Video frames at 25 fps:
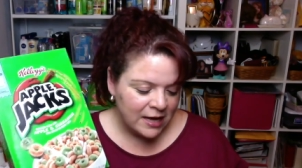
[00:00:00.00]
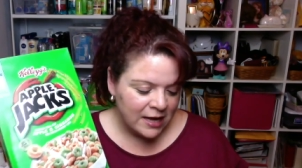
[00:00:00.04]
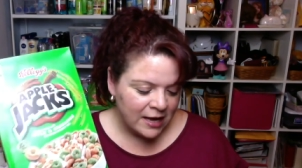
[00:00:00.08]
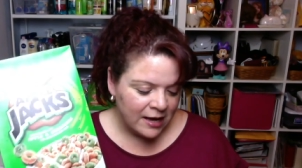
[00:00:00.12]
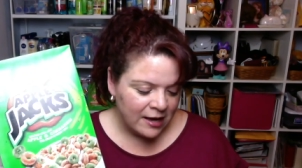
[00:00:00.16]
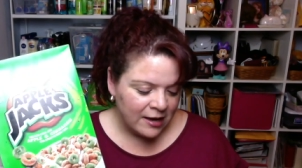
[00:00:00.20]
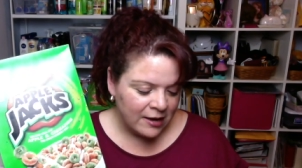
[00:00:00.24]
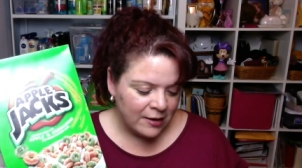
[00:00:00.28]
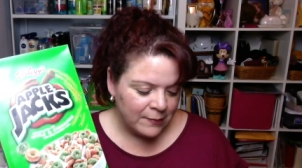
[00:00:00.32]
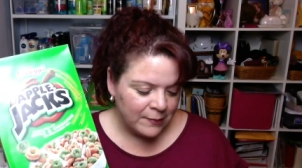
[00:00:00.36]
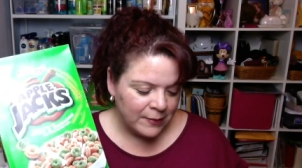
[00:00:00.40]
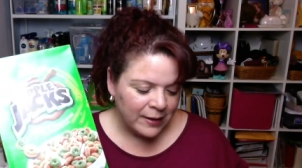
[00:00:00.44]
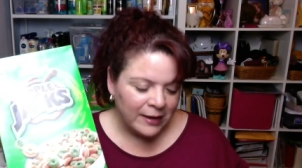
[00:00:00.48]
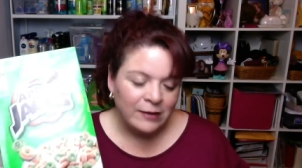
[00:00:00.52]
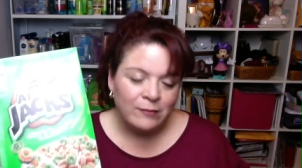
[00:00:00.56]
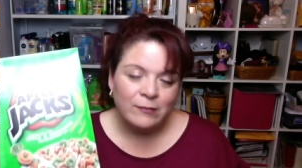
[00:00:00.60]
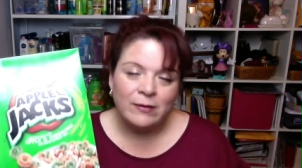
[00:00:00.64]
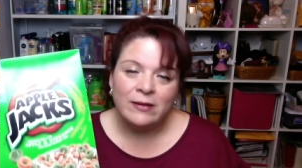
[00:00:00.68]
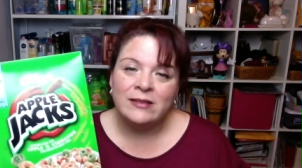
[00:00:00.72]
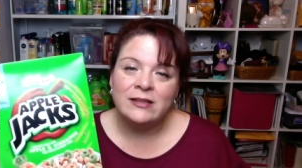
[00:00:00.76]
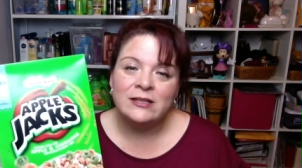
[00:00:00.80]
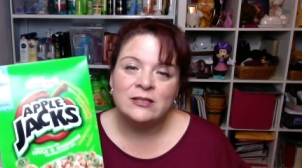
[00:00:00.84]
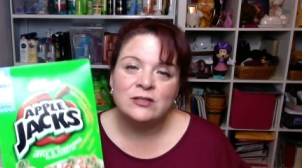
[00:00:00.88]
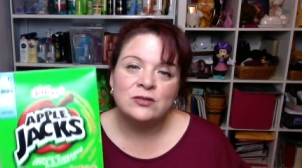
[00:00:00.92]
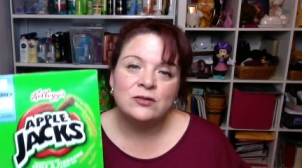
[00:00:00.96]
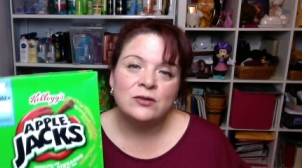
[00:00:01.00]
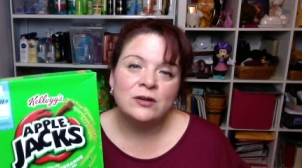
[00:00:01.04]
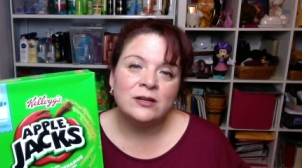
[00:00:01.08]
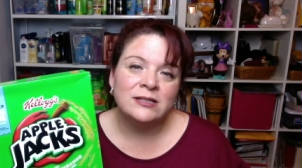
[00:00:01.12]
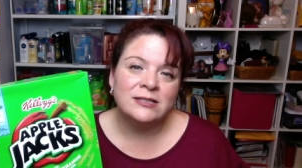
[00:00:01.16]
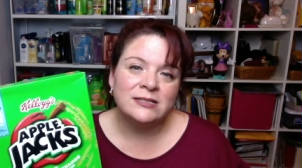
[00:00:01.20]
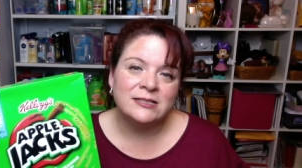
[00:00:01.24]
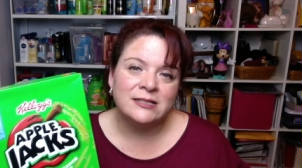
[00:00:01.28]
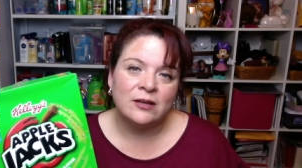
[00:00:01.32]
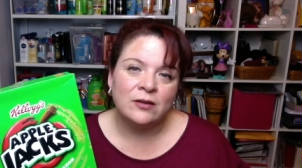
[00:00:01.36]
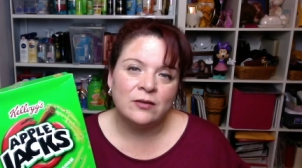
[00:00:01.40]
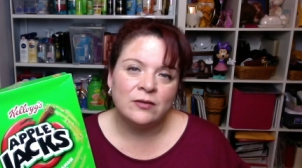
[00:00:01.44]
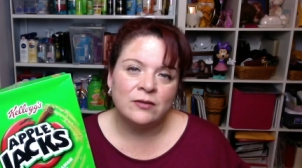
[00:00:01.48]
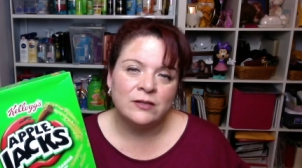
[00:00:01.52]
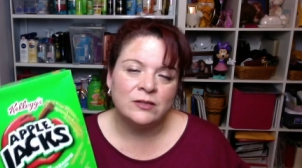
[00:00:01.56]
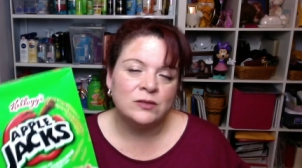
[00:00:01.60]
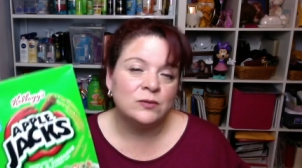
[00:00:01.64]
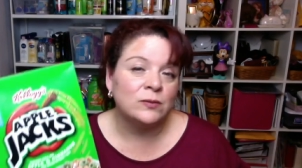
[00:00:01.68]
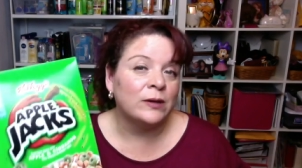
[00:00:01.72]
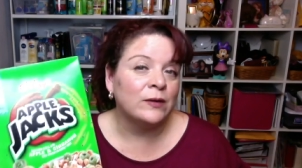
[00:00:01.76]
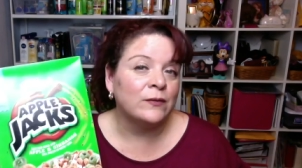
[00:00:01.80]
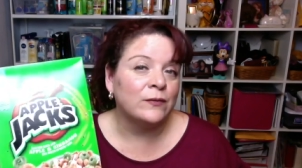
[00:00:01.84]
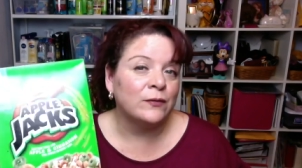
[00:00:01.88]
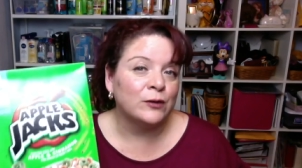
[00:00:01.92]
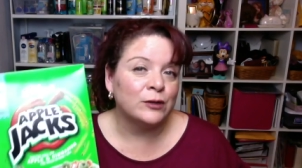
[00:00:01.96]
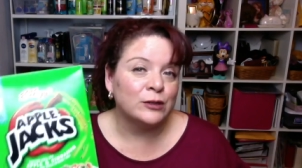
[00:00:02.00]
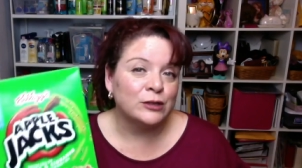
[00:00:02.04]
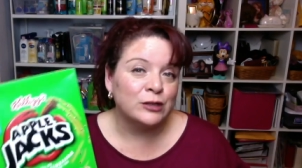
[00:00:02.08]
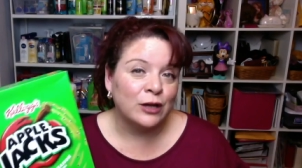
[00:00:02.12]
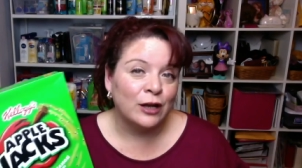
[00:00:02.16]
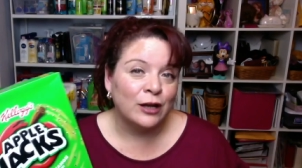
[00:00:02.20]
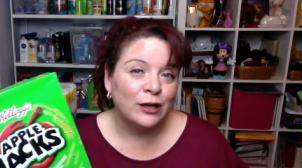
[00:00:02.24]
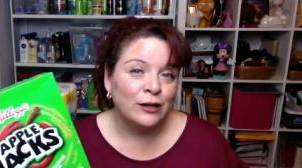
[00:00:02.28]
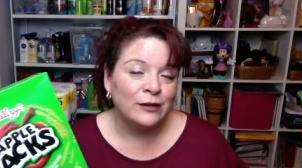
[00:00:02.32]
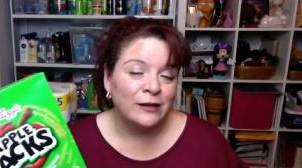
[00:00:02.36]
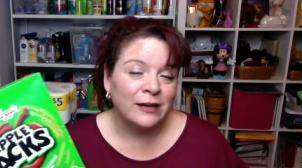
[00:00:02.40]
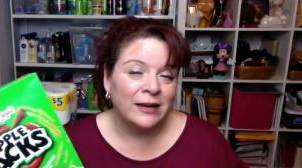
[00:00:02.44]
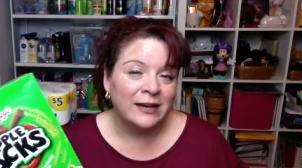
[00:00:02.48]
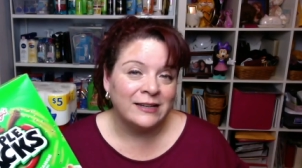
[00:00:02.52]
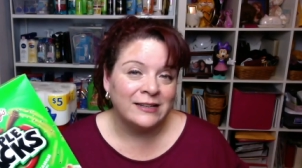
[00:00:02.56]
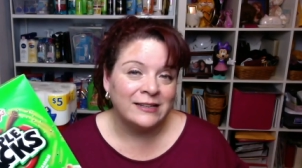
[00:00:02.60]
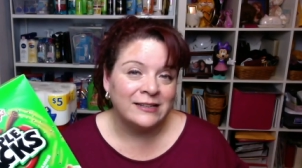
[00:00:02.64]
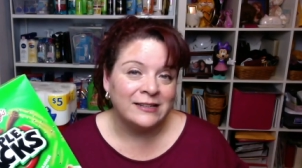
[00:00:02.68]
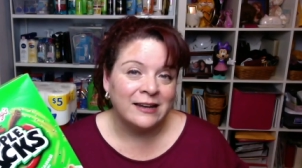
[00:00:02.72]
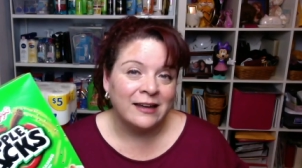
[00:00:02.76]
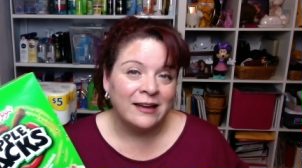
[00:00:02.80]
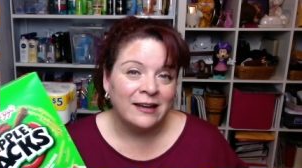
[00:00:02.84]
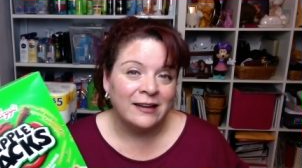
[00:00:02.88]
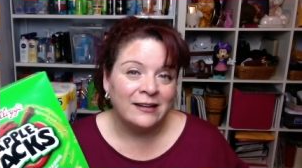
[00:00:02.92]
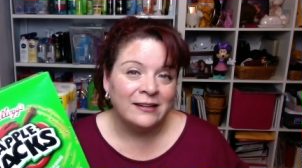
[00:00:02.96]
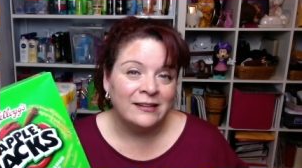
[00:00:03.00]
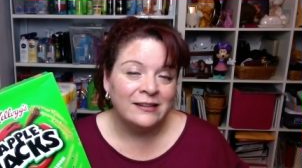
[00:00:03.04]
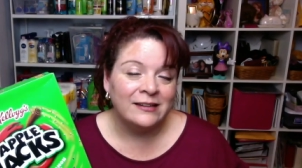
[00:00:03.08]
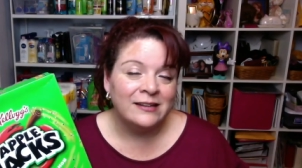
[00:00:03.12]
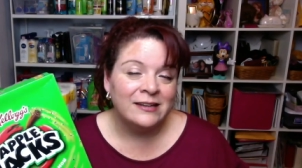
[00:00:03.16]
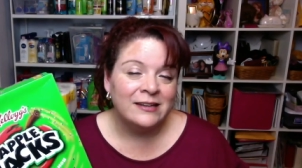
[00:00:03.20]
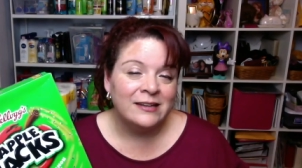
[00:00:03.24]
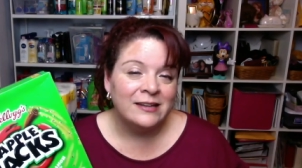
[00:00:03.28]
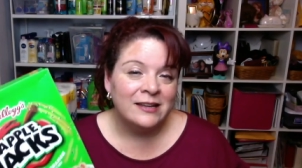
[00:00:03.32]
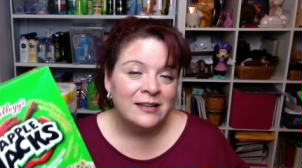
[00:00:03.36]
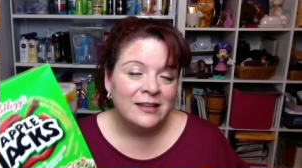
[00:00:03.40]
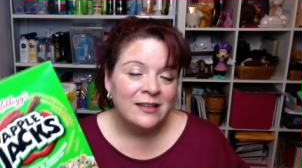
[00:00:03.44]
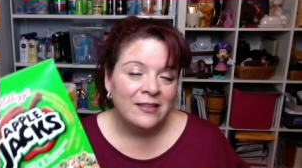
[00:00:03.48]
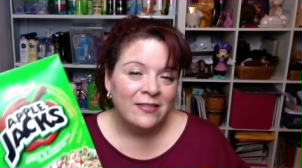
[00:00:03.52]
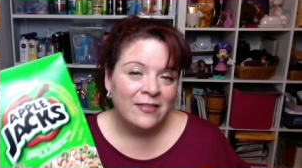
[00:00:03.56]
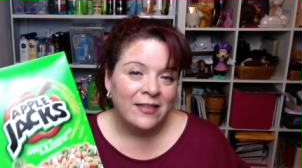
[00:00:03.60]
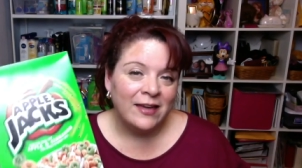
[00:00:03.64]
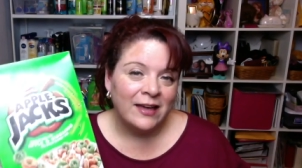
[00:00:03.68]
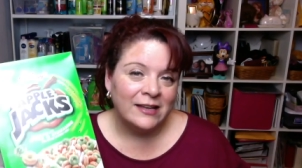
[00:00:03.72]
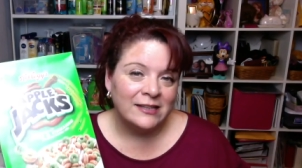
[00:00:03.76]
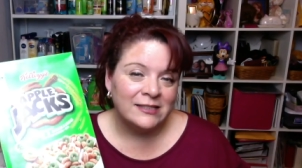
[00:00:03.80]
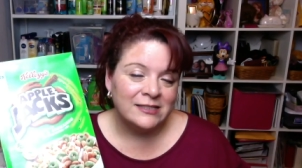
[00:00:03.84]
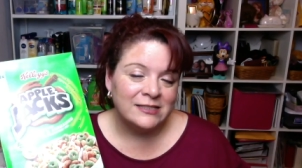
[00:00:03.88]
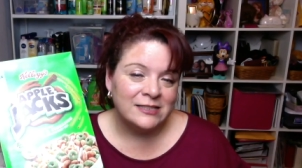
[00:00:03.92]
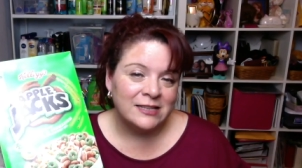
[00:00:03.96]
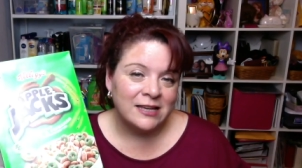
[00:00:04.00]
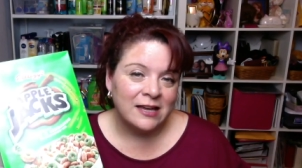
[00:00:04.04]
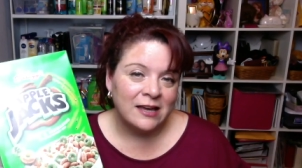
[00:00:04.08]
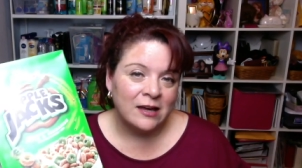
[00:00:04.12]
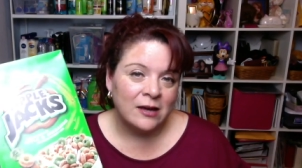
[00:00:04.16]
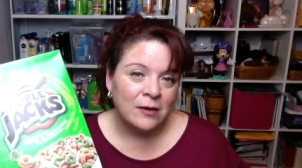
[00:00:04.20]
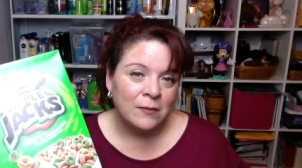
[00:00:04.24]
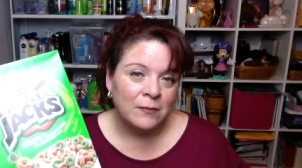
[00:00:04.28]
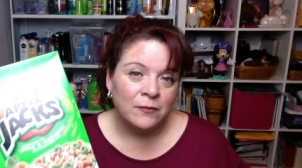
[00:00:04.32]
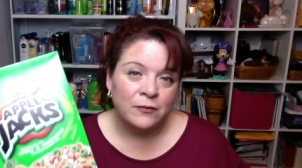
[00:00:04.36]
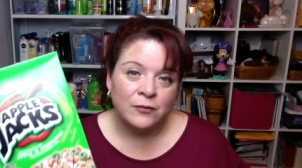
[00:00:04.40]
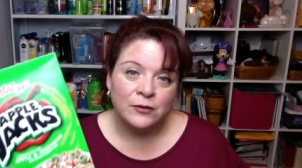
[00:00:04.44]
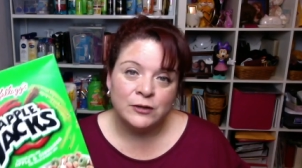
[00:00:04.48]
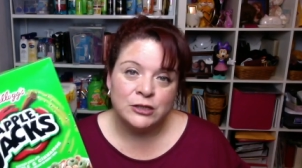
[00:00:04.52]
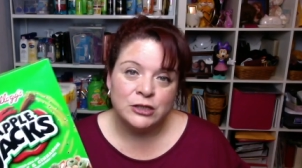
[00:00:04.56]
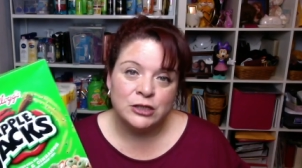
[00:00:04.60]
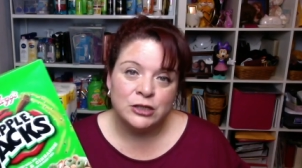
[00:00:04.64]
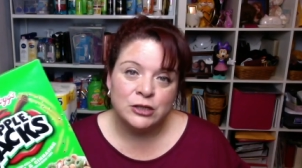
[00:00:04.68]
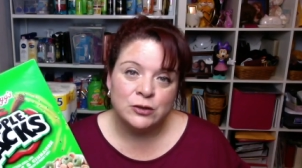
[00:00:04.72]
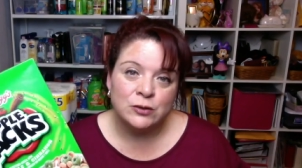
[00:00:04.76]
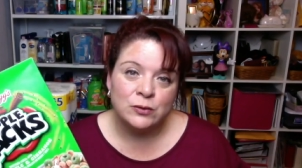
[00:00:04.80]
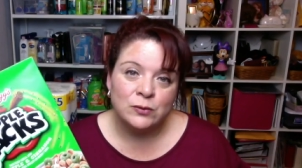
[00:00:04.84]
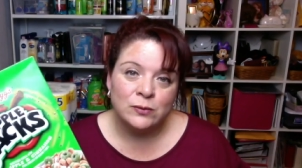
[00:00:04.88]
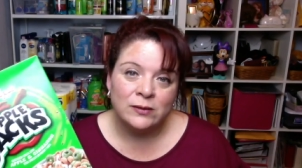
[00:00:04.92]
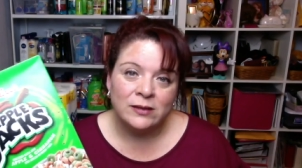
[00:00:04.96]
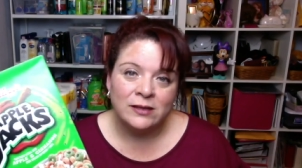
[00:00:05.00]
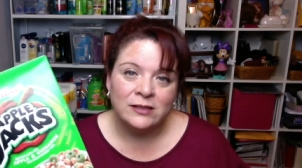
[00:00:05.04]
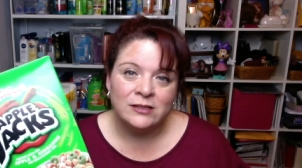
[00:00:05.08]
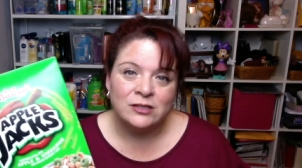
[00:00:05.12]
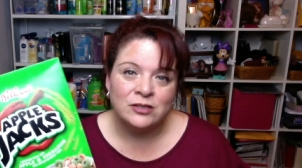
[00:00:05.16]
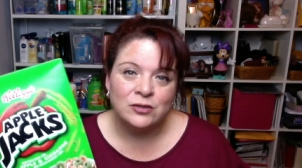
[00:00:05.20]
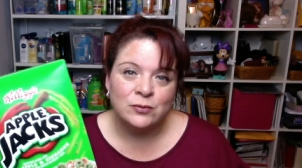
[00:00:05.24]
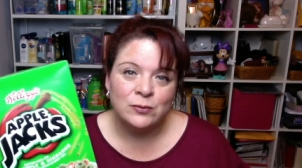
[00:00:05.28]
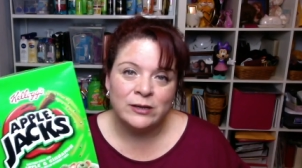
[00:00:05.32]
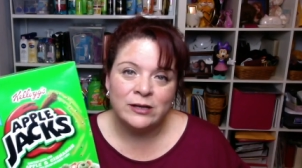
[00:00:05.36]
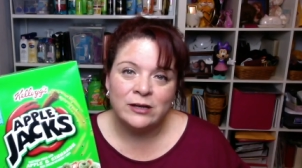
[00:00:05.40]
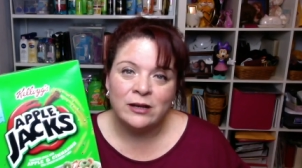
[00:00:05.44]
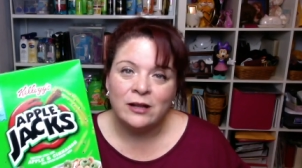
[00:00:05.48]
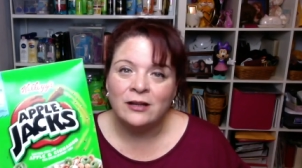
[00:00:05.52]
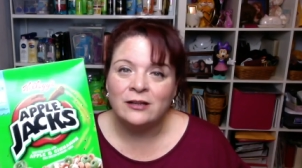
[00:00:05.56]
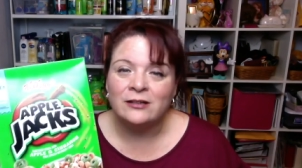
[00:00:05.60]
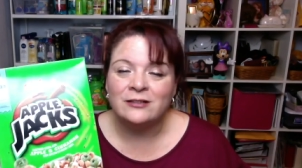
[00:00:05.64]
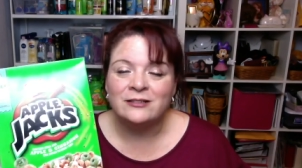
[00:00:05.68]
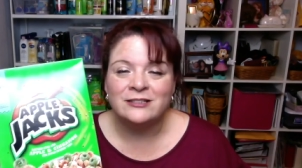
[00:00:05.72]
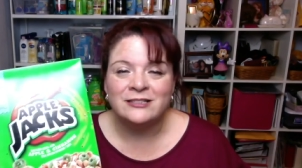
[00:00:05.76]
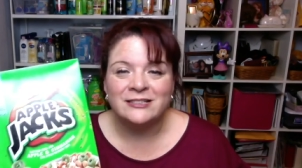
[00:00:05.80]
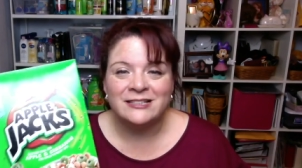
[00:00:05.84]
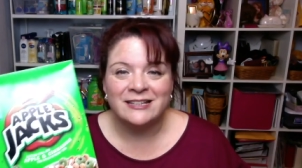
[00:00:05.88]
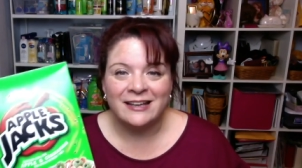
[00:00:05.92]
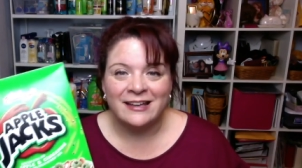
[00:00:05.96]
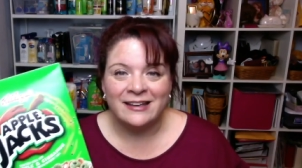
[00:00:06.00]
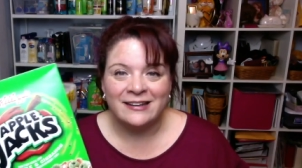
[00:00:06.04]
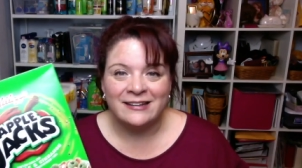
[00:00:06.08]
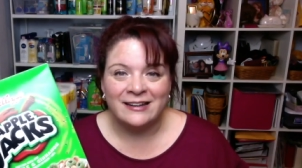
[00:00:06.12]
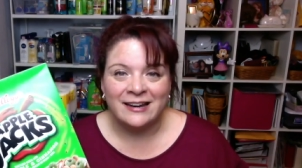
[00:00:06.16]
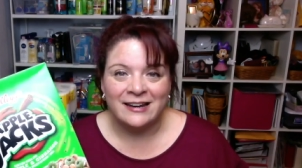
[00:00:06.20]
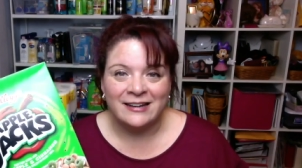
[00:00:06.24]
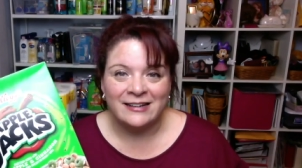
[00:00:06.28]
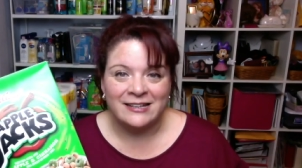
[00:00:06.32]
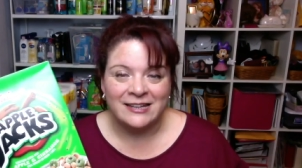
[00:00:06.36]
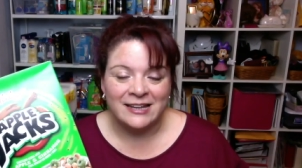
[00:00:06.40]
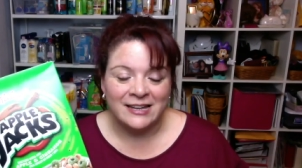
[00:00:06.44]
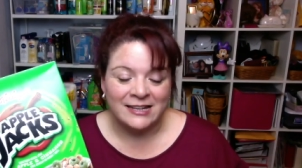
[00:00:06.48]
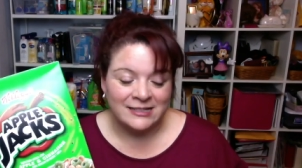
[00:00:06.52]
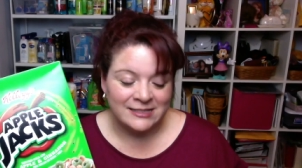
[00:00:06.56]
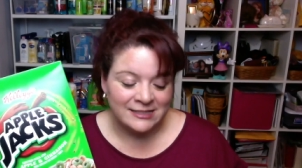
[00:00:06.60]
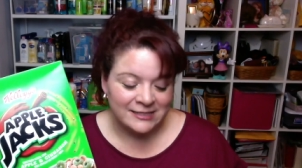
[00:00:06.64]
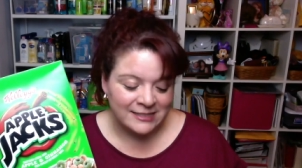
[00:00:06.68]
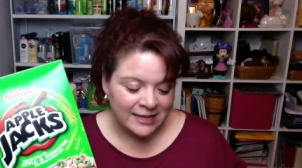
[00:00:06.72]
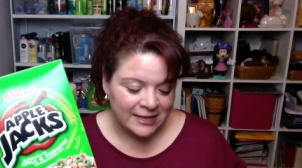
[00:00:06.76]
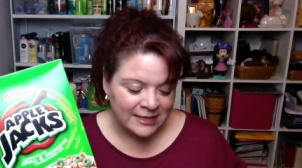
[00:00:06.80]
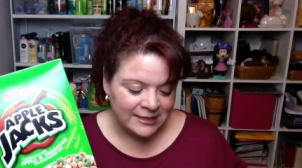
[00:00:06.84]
Um, anyway, these are on sale this week for a dollar ninety-nine. That um, for two, that's three ninety-eight.